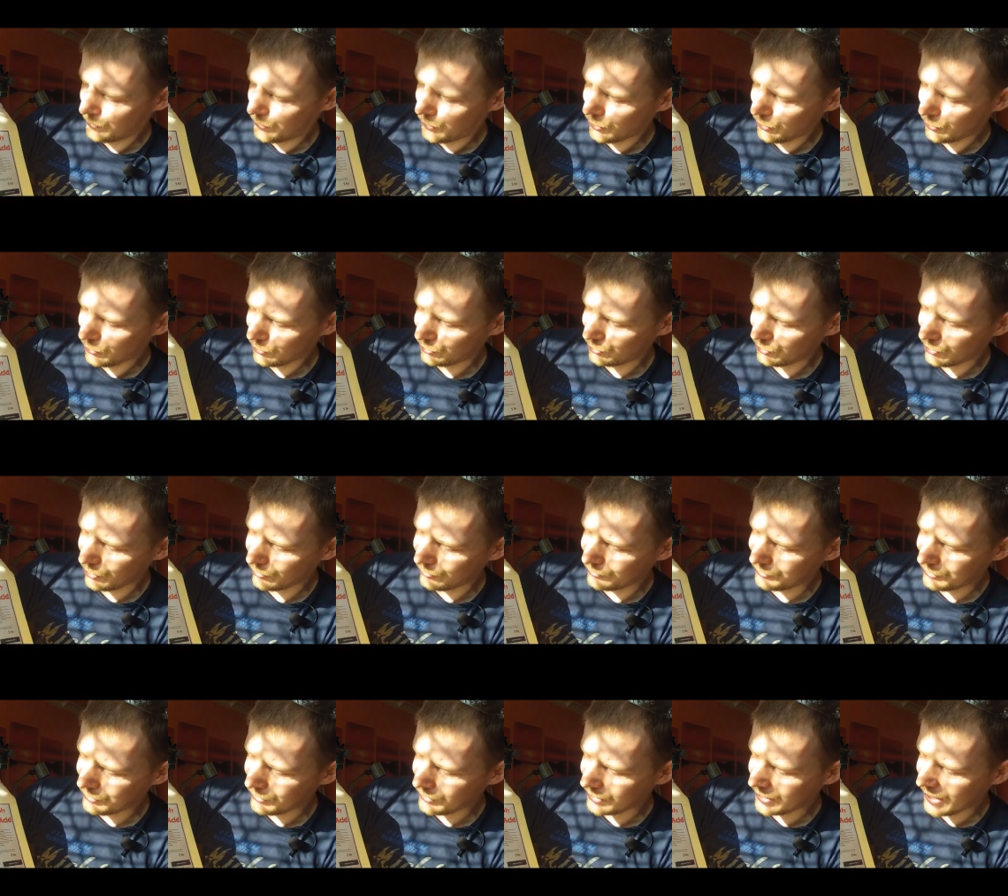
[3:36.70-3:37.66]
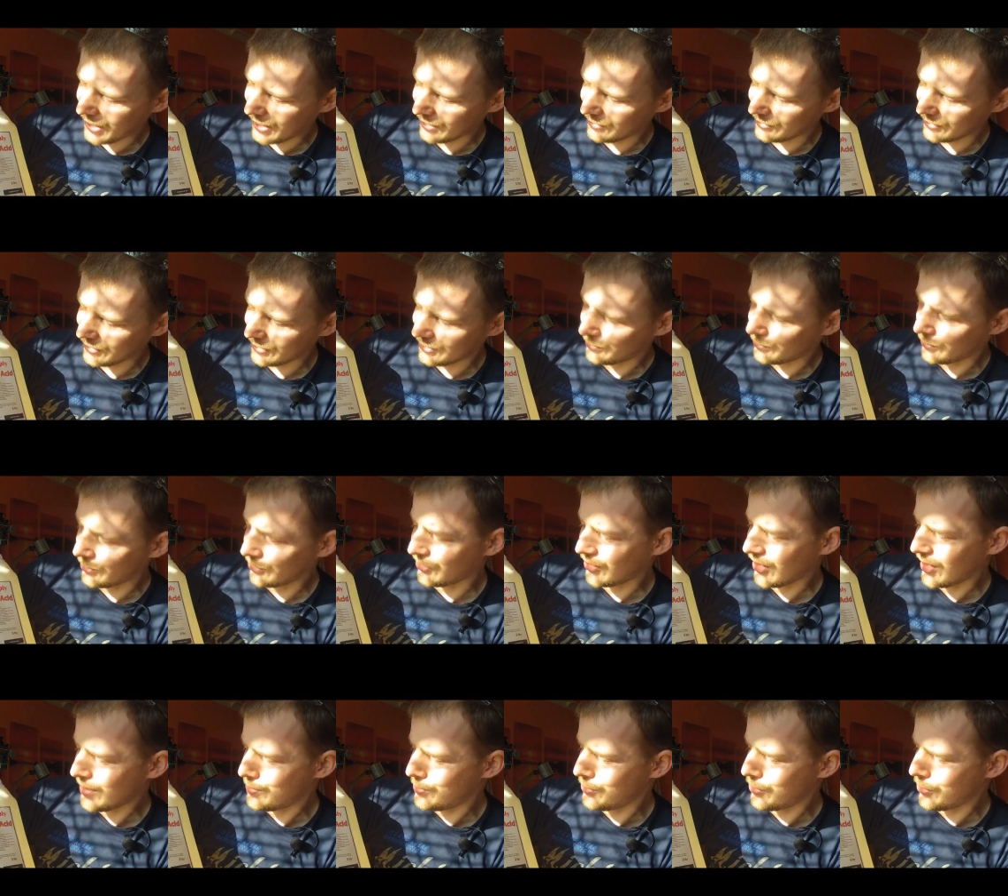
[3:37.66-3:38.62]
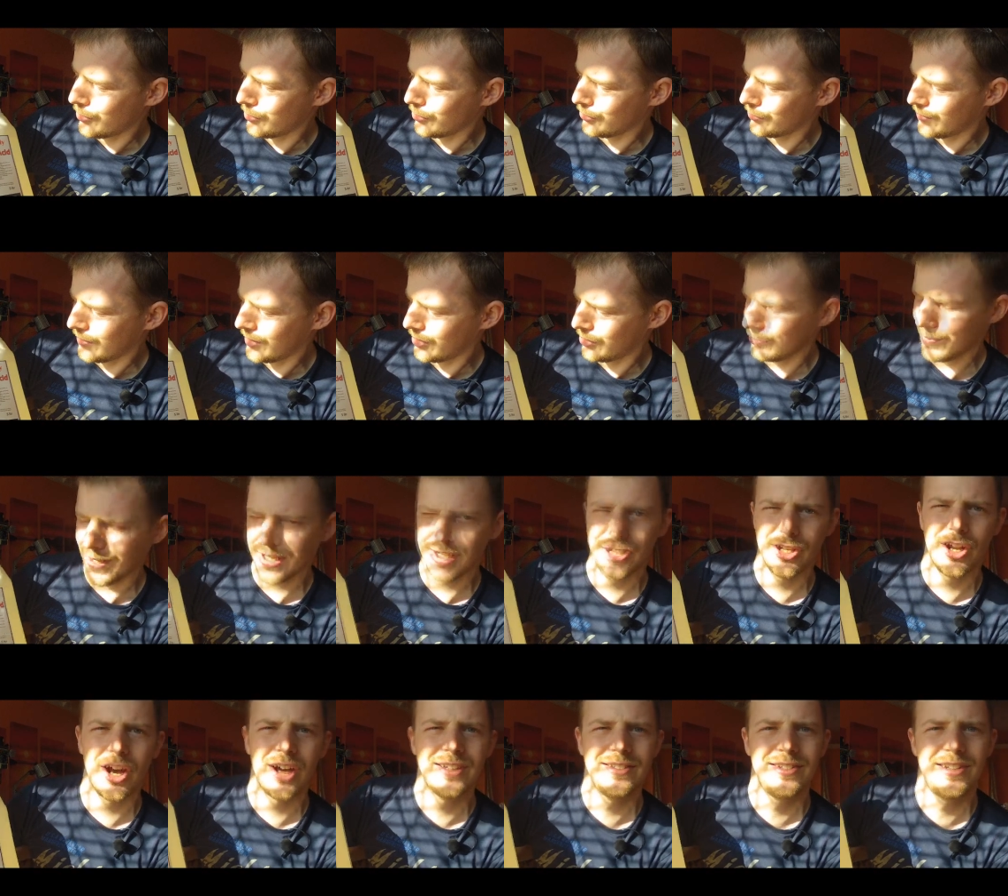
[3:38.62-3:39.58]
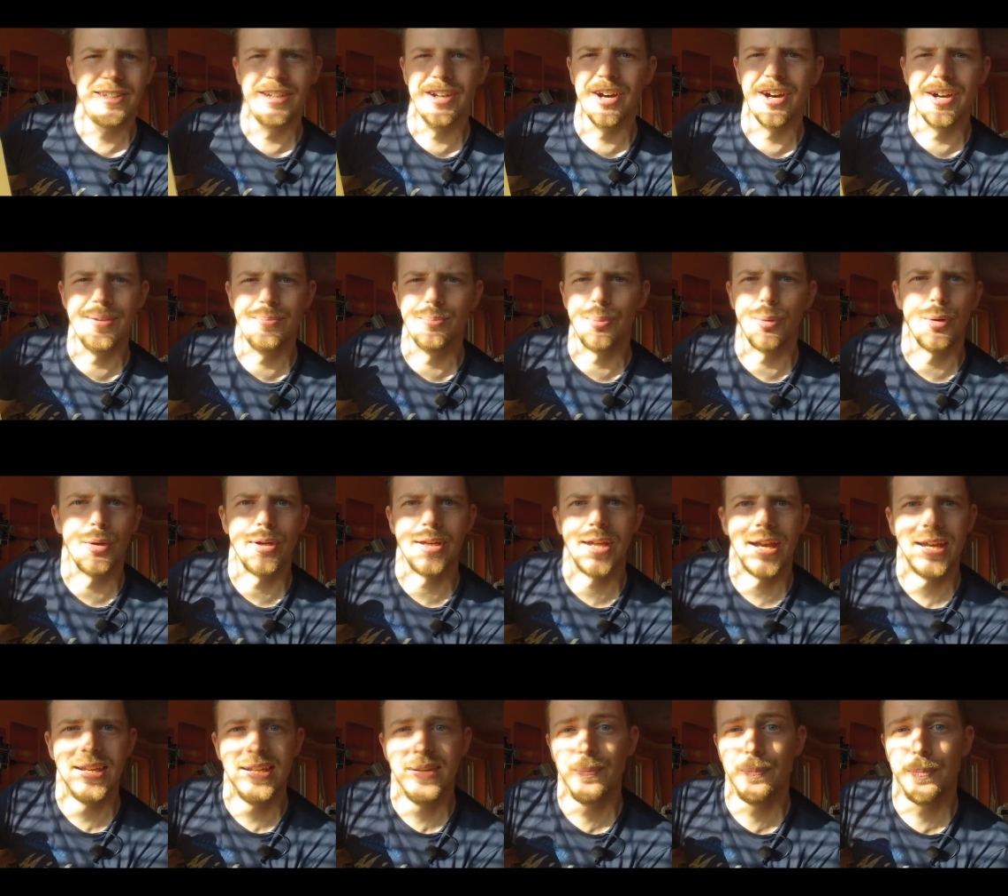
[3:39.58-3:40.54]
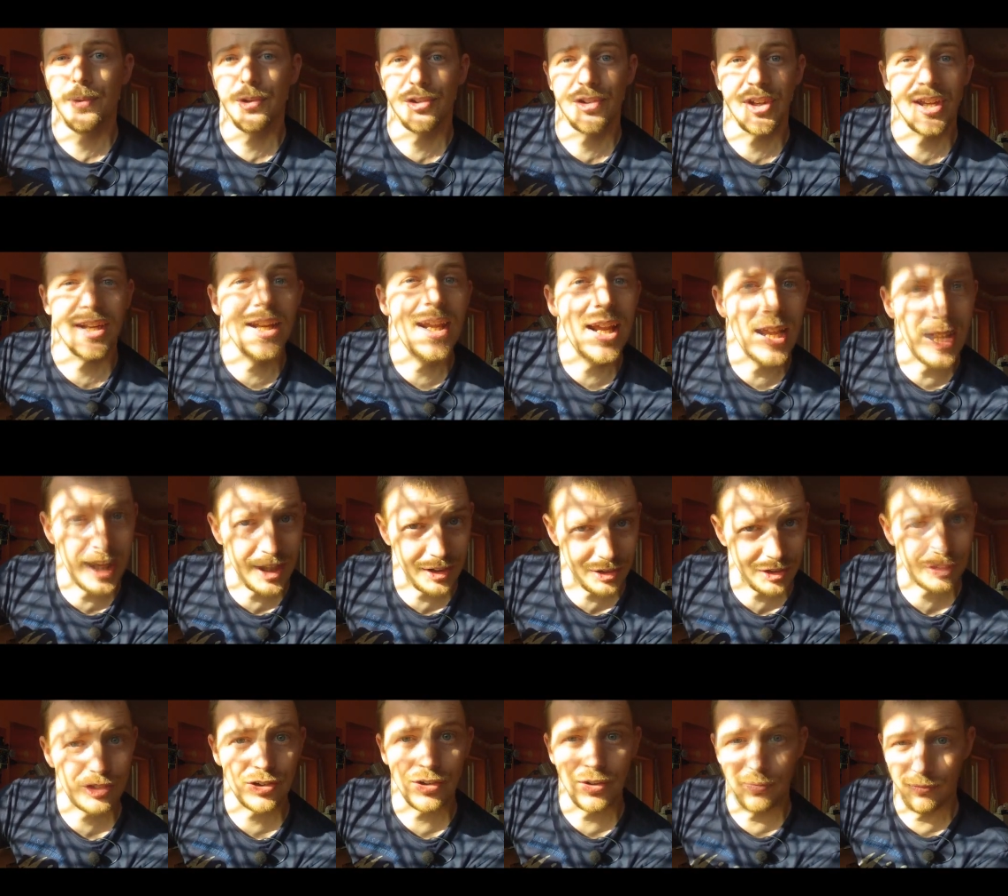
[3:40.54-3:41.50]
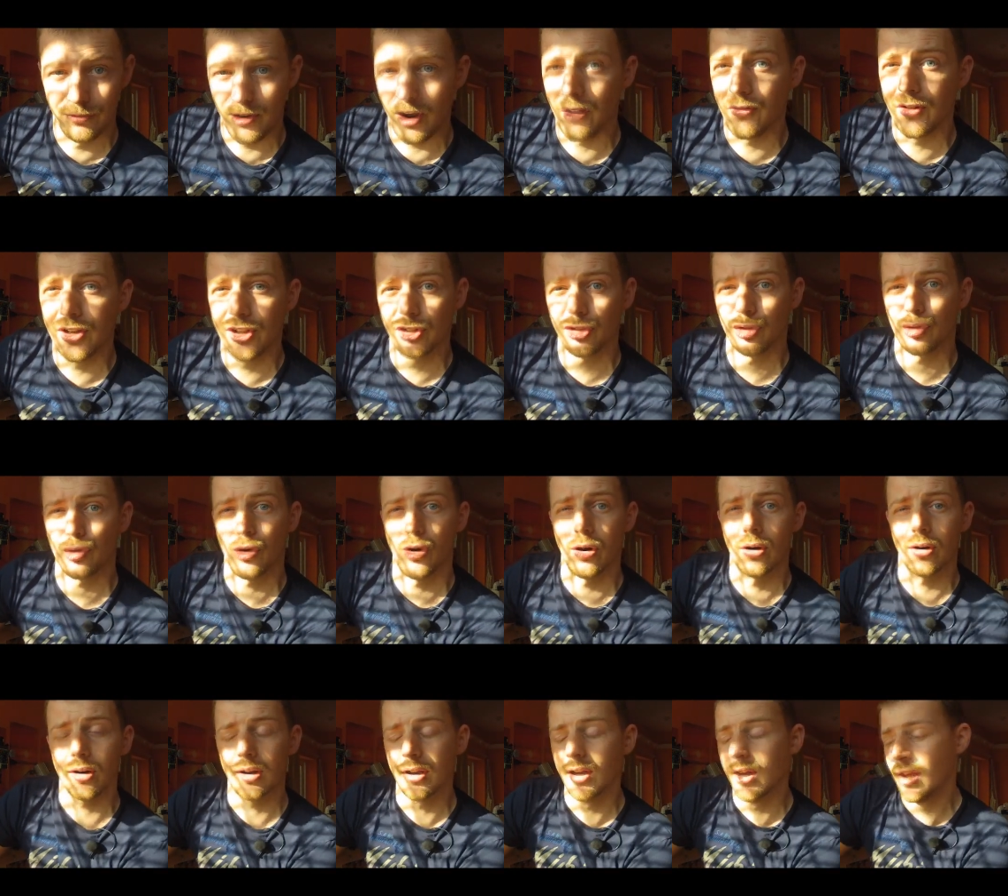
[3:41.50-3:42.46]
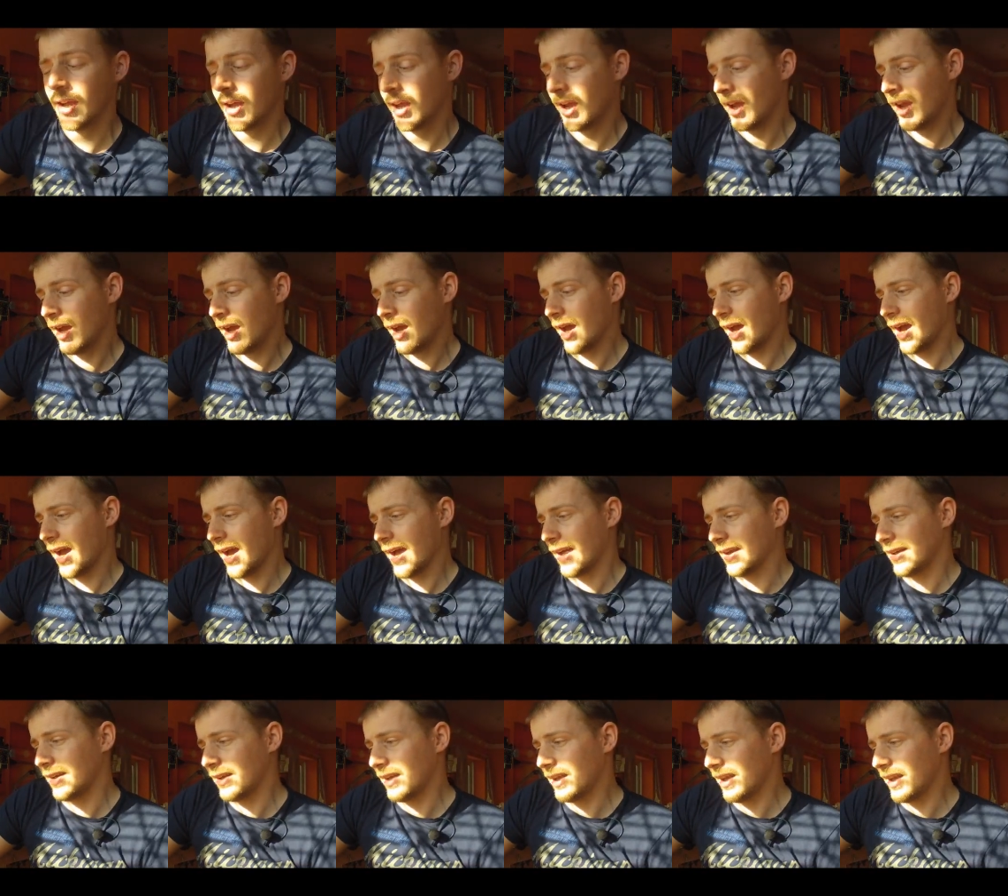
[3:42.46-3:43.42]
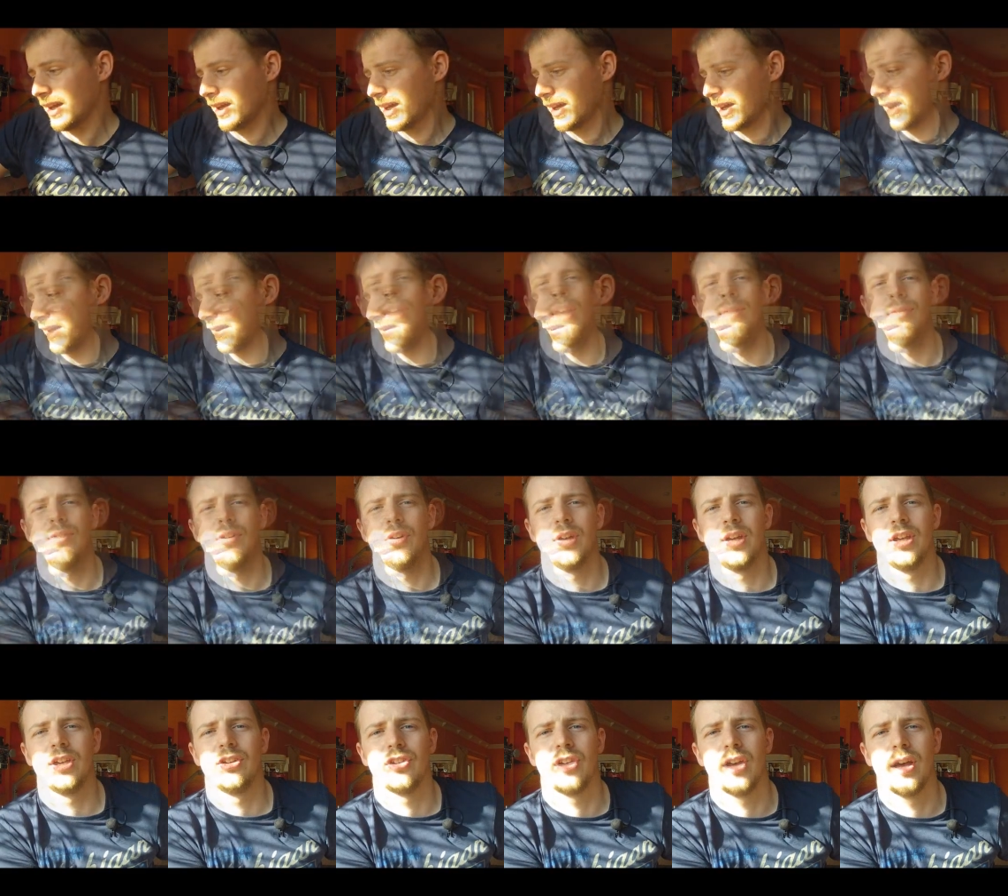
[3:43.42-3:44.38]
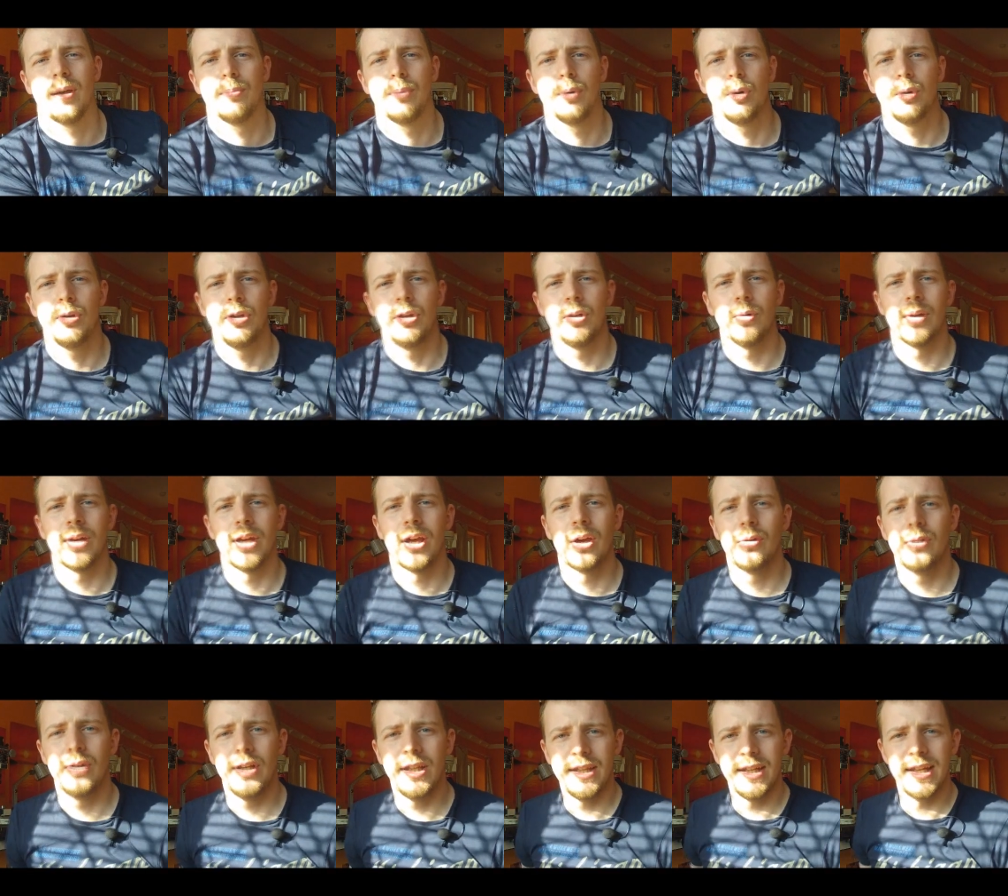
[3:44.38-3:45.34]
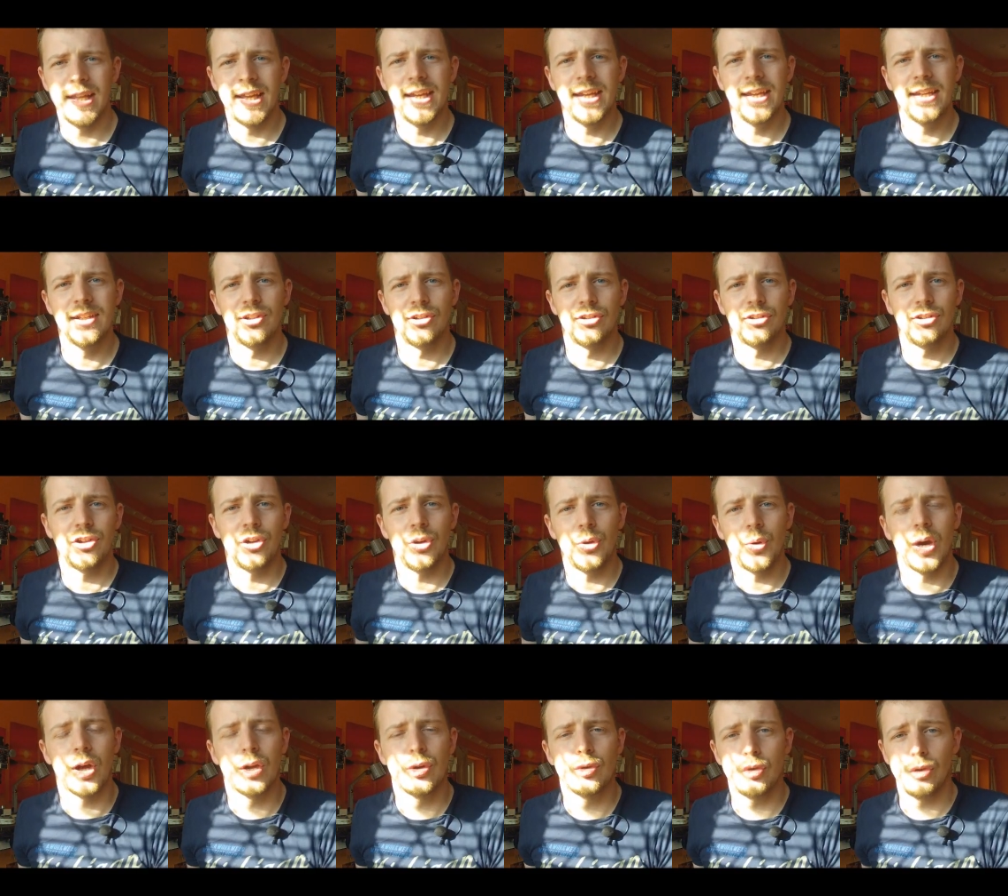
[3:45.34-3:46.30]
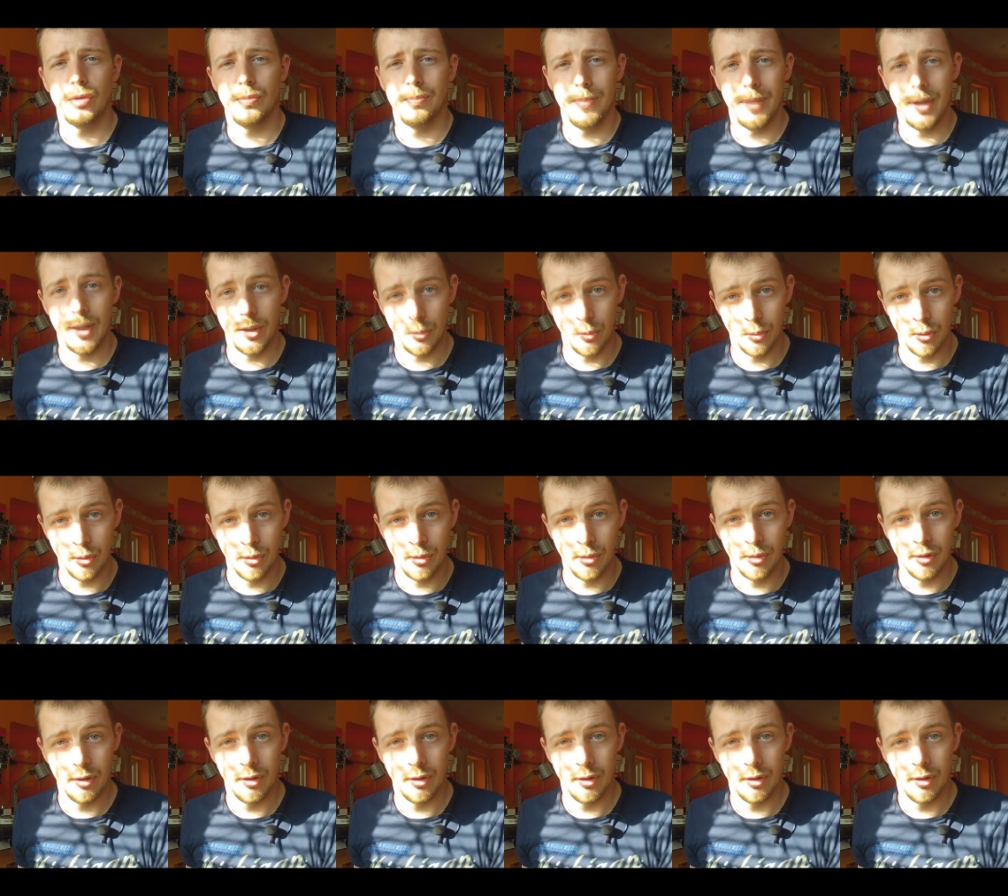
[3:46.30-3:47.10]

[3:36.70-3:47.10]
pure sulfuric acid. Well, I say pure, I think it's about 99.8%. It's very strong. And uh, to give you an example, you will only need 200 ml